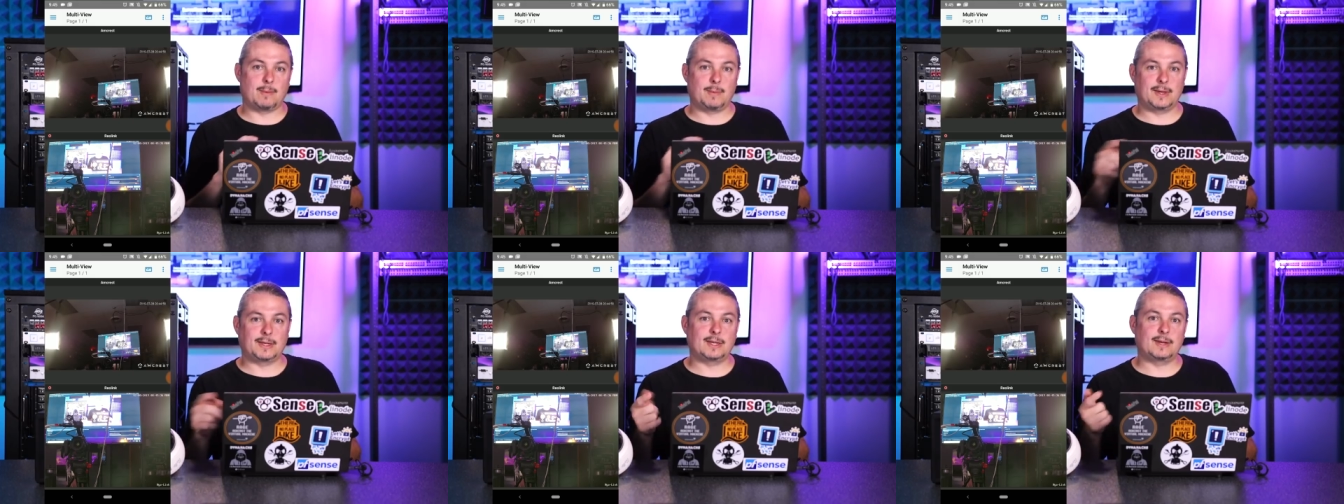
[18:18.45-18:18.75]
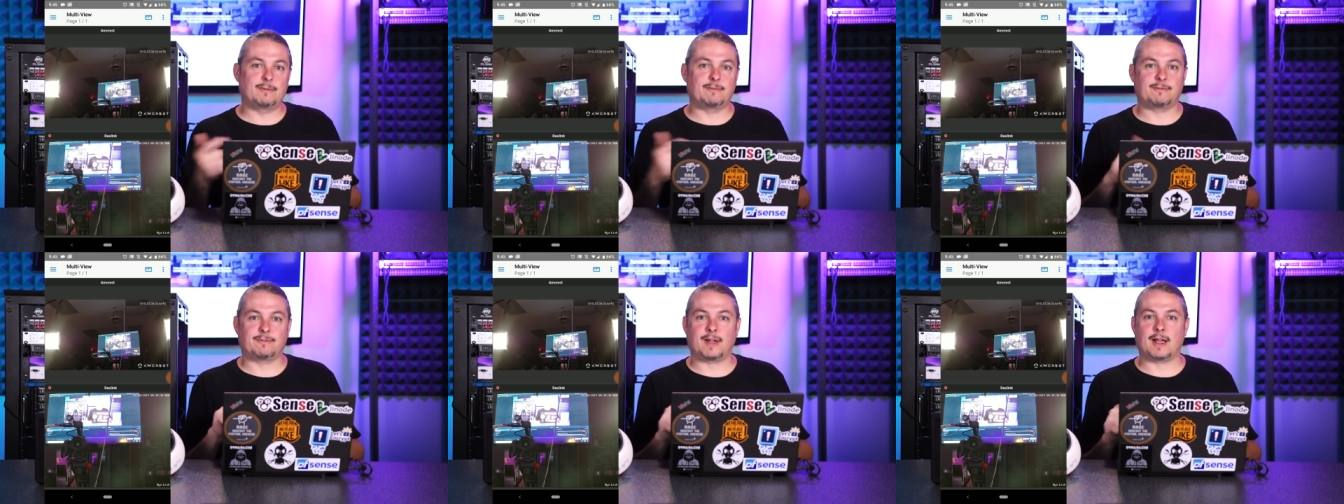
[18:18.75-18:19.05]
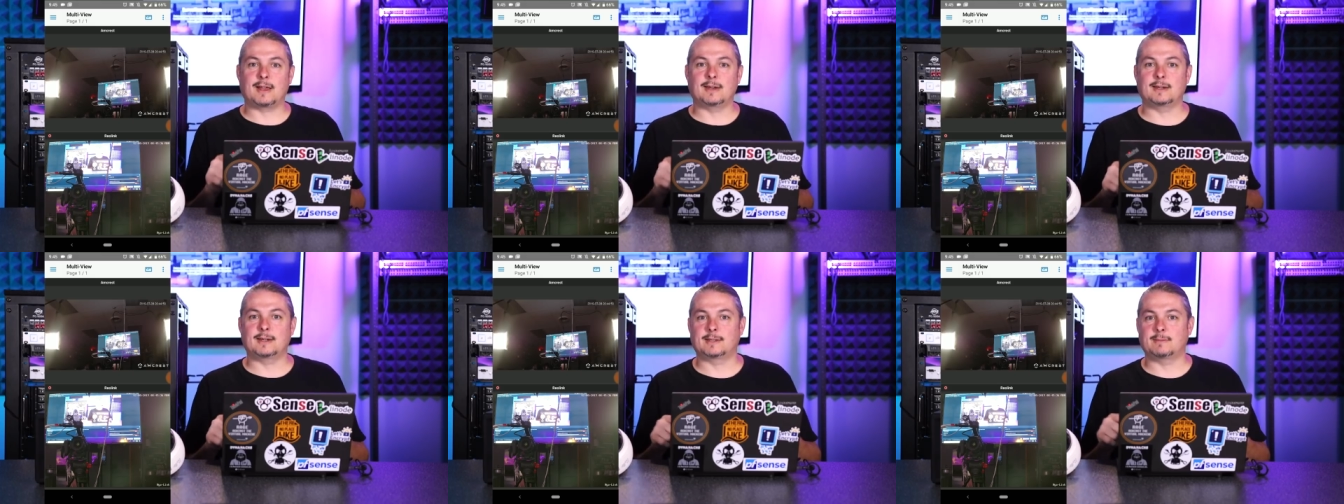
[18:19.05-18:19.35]
we did
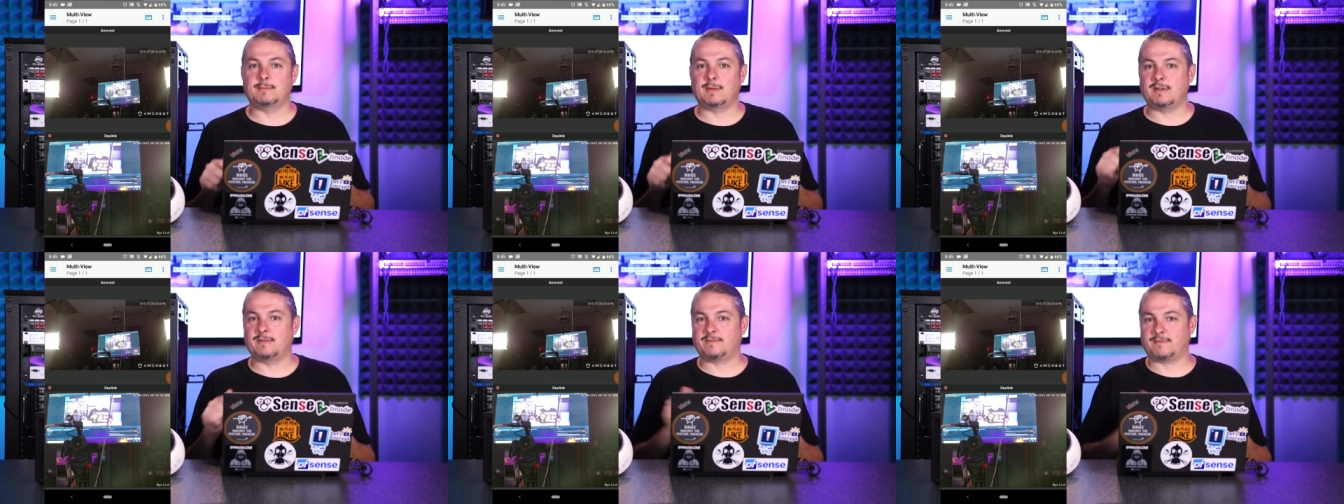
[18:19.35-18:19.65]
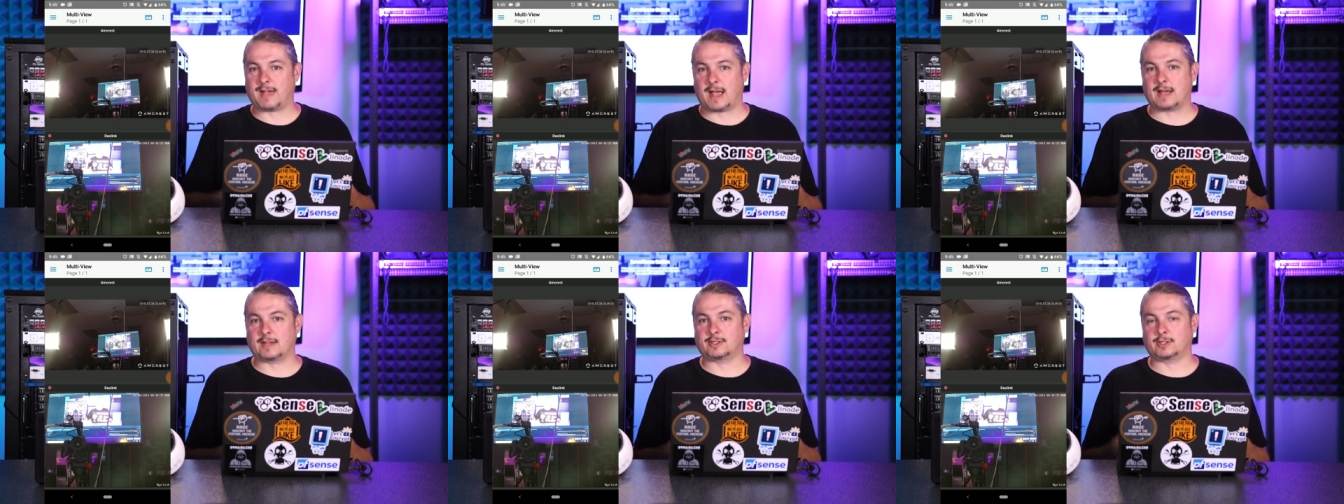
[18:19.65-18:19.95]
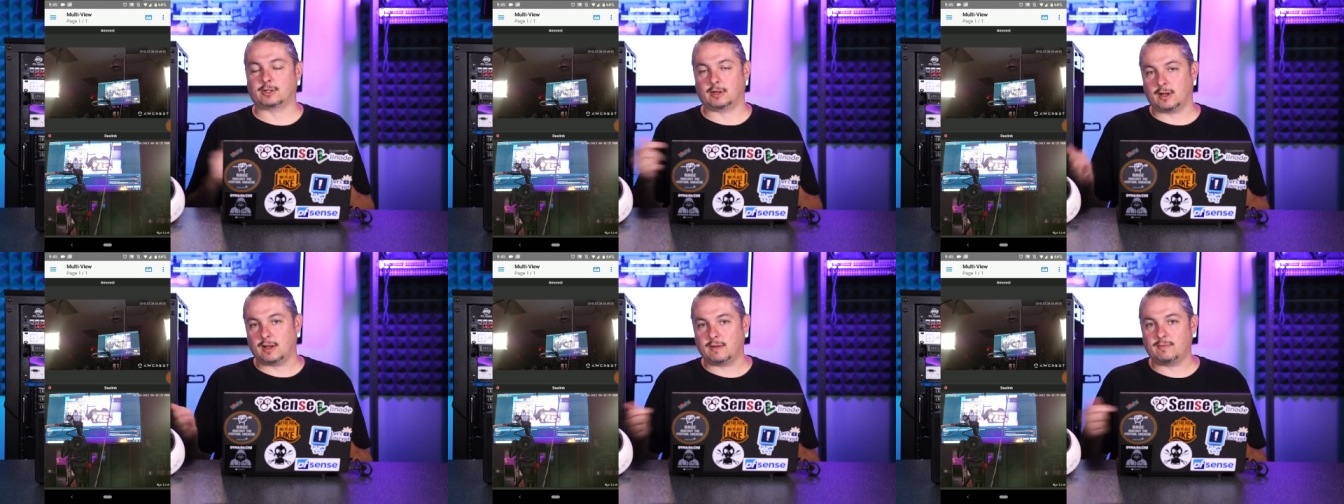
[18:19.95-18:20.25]
find it to be
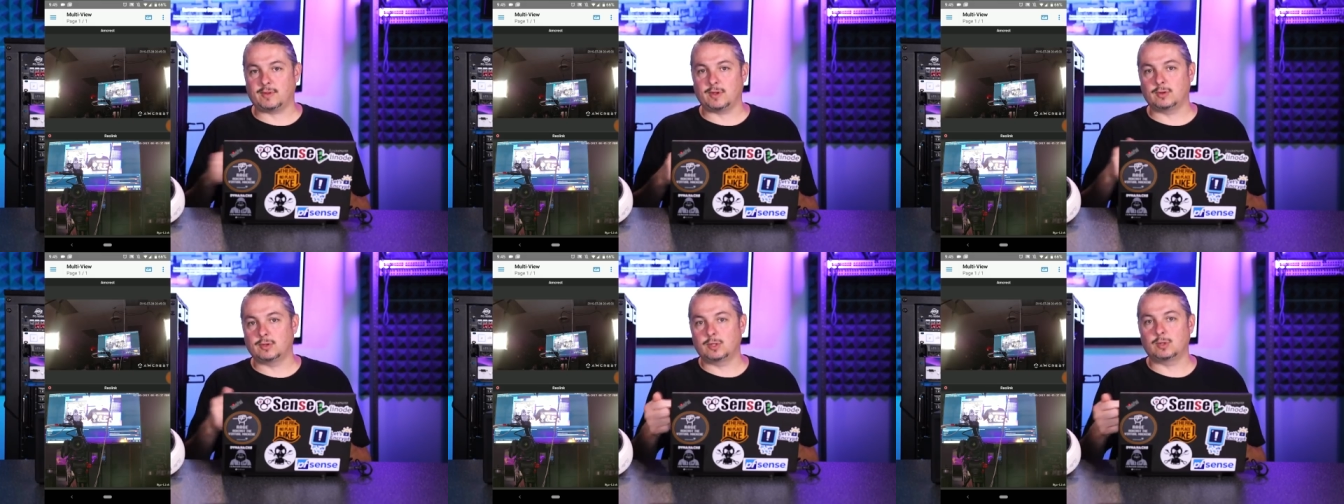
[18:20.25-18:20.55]
faster if you